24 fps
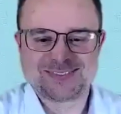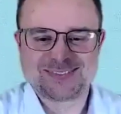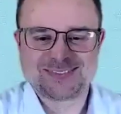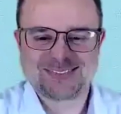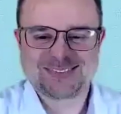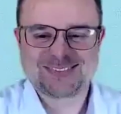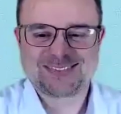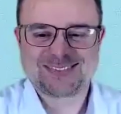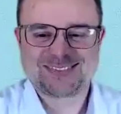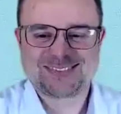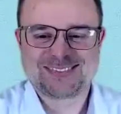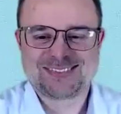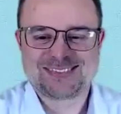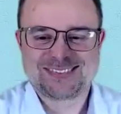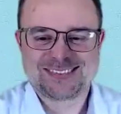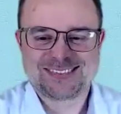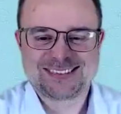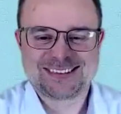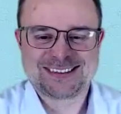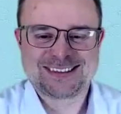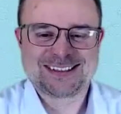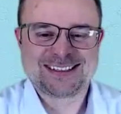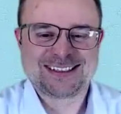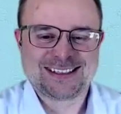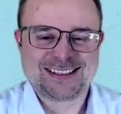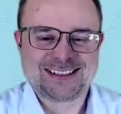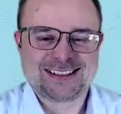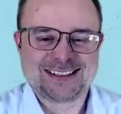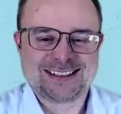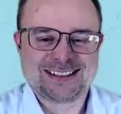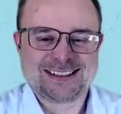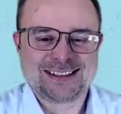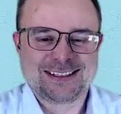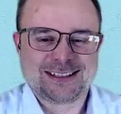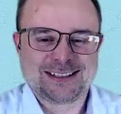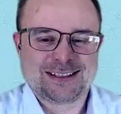So you were a guest
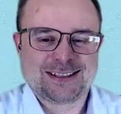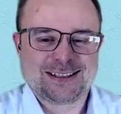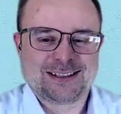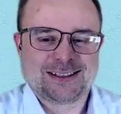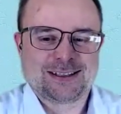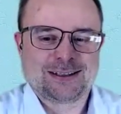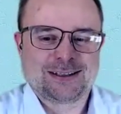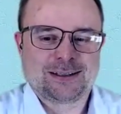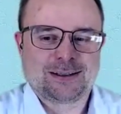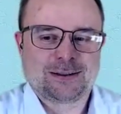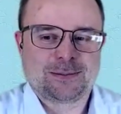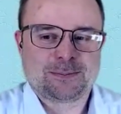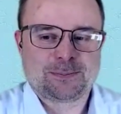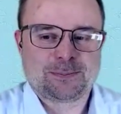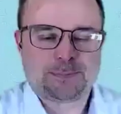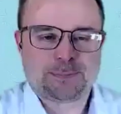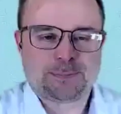in our podcast,